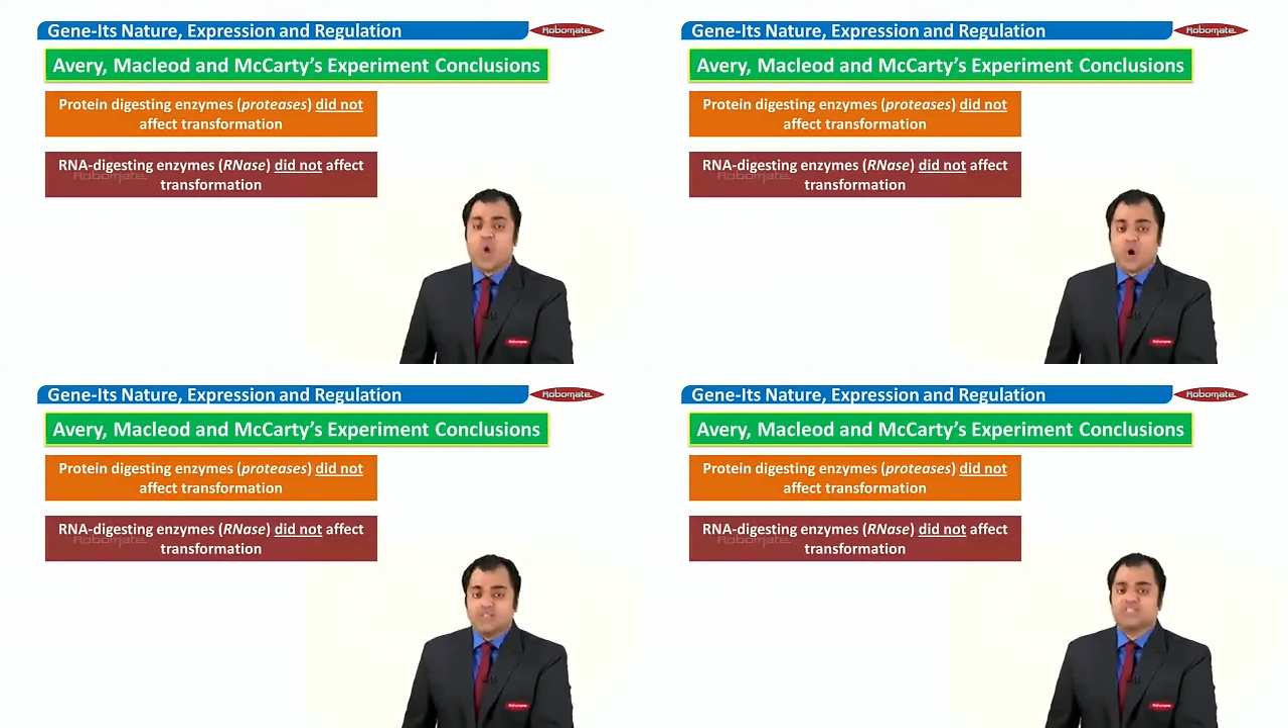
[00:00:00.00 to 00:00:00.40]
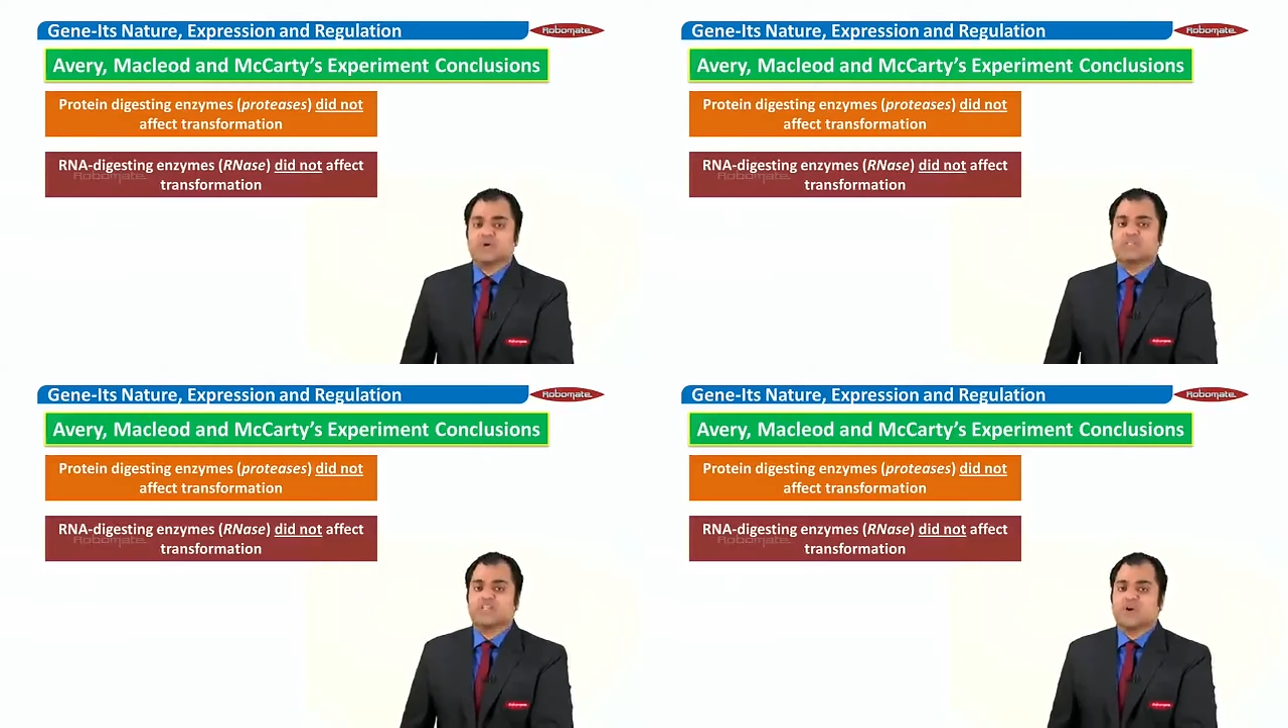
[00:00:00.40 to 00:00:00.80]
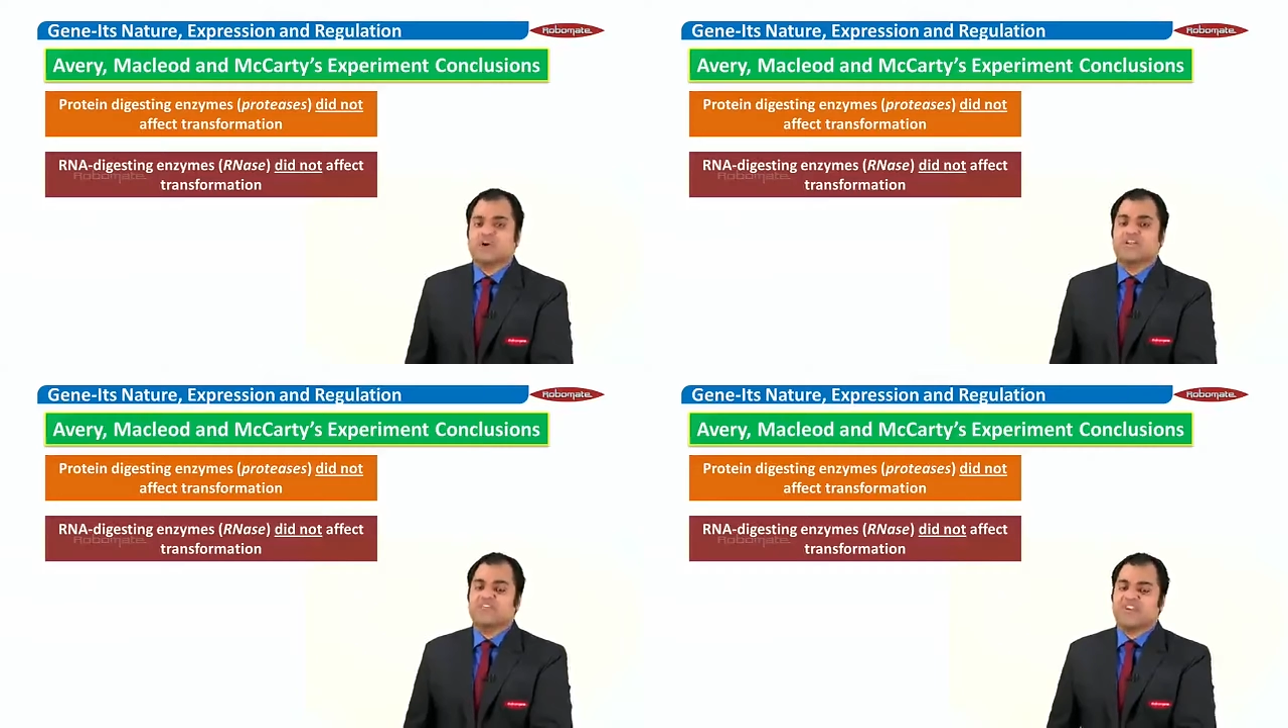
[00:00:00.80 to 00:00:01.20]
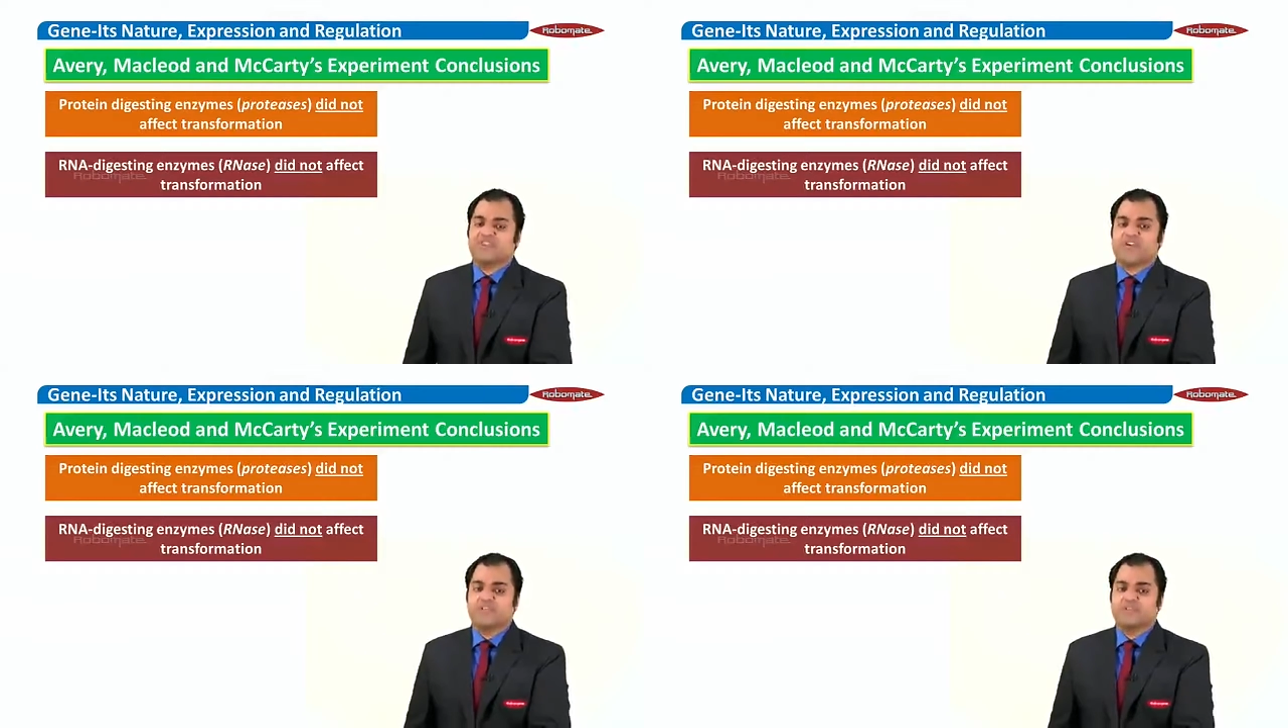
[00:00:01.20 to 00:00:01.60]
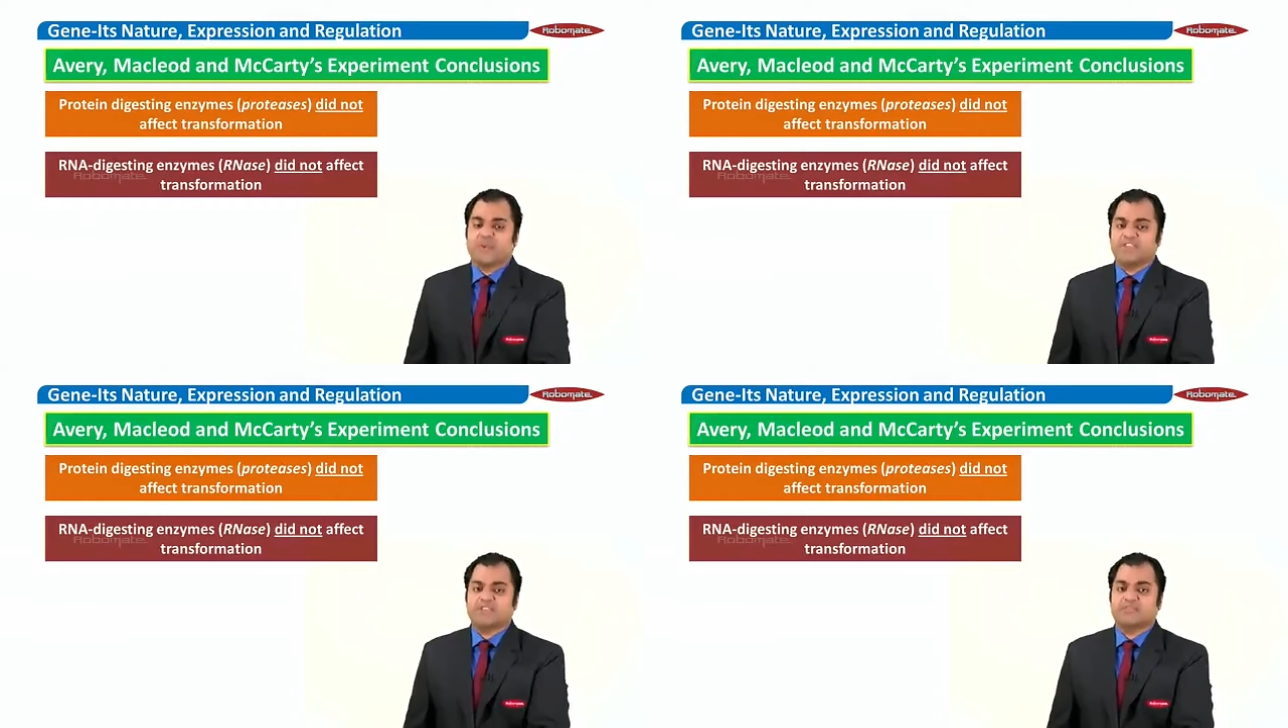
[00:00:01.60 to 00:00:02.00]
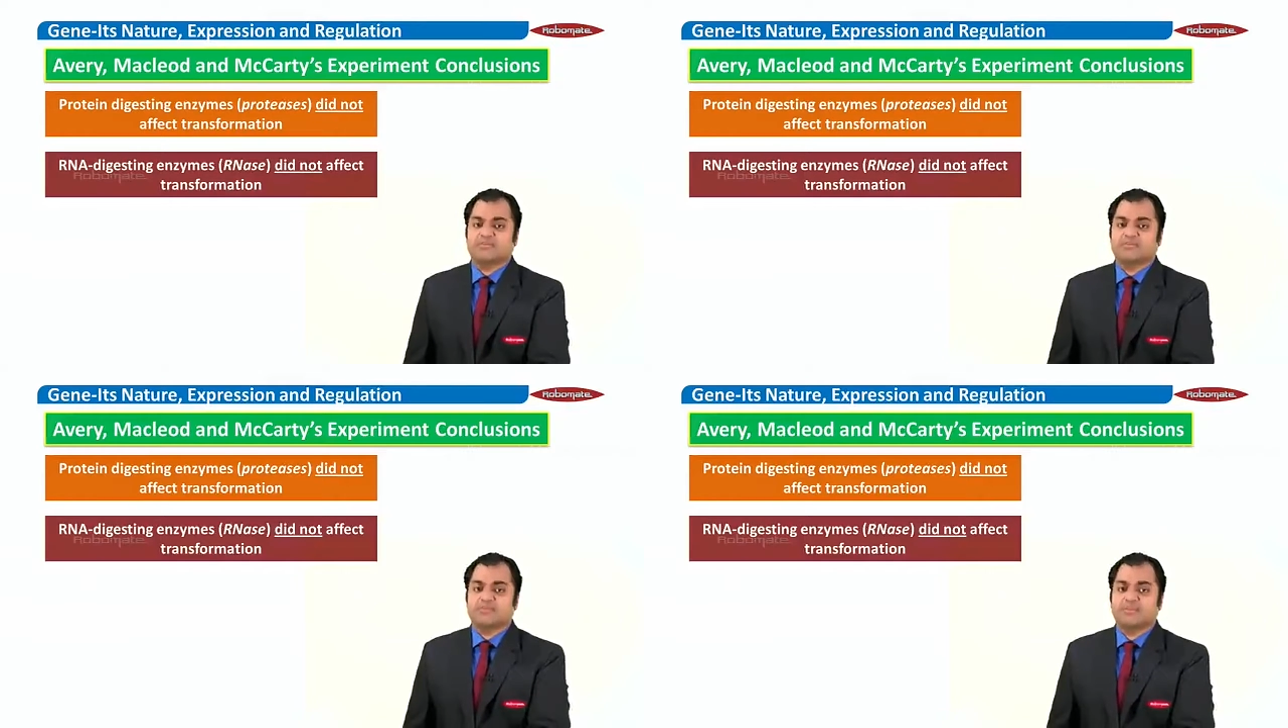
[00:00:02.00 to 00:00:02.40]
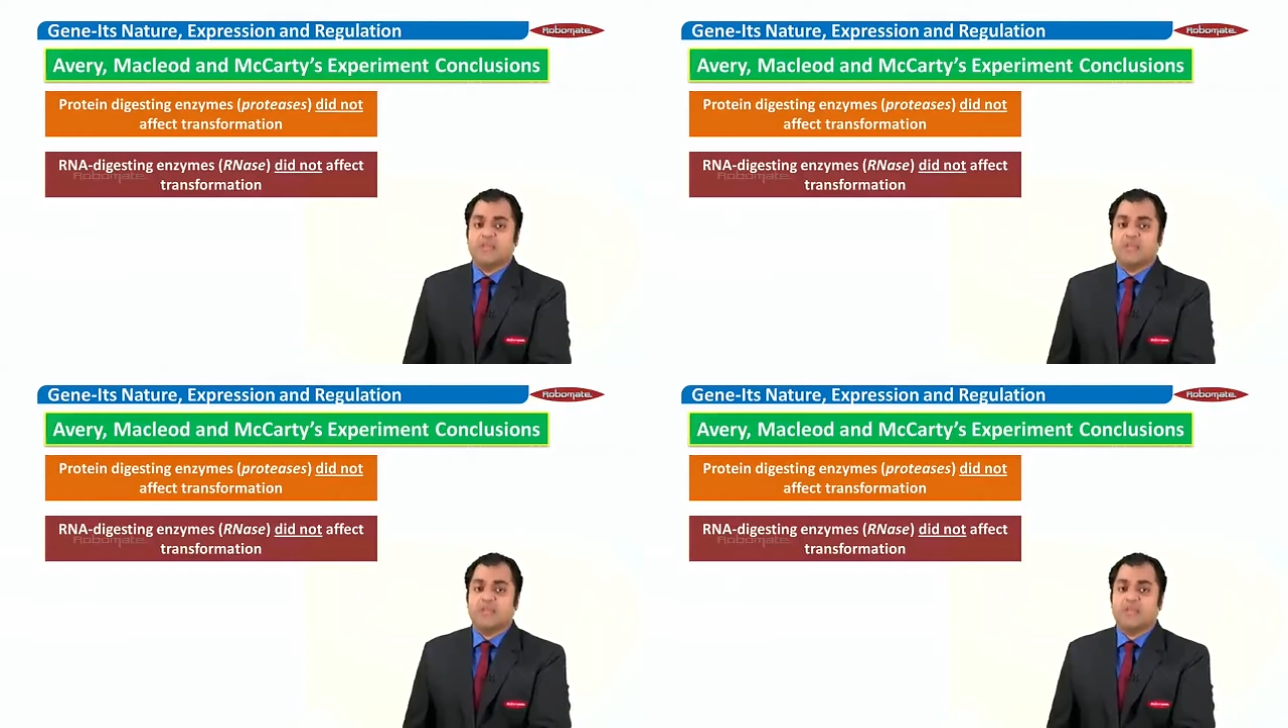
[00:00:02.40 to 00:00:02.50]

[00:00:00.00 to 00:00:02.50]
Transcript: also did not affect transformation.